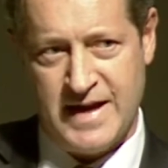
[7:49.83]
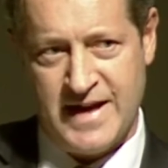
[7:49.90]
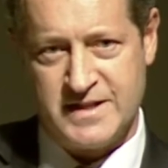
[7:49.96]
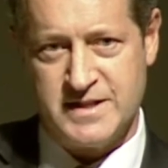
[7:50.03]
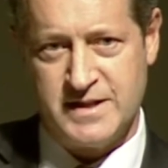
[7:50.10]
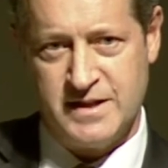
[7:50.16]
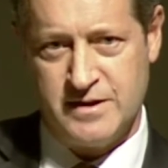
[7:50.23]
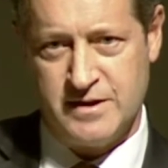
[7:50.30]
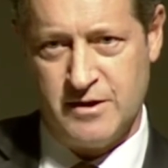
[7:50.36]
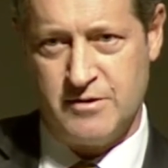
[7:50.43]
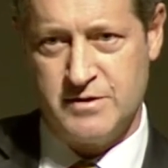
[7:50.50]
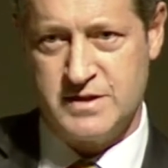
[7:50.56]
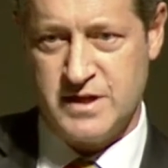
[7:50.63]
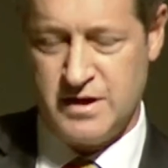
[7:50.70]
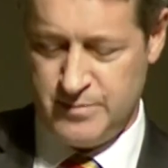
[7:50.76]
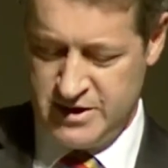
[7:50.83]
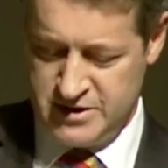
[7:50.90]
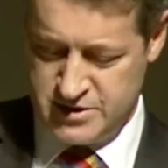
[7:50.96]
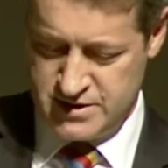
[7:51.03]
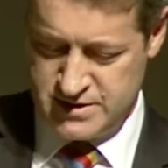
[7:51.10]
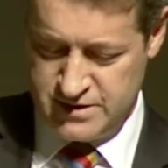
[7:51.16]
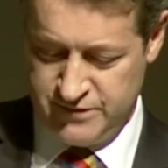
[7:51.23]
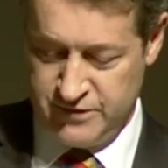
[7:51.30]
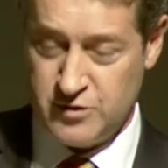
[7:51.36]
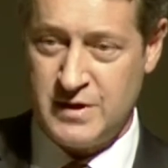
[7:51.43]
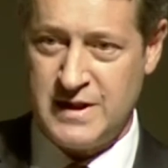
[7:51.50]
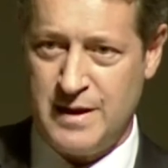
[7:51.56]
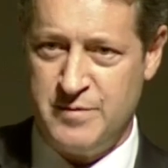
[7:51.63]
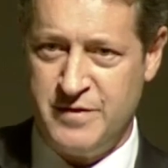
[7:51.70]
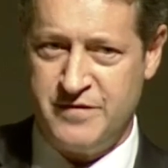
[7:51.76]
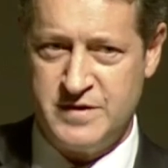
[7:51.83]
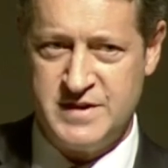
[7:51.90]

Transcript: acting in the long-term interests of your club if you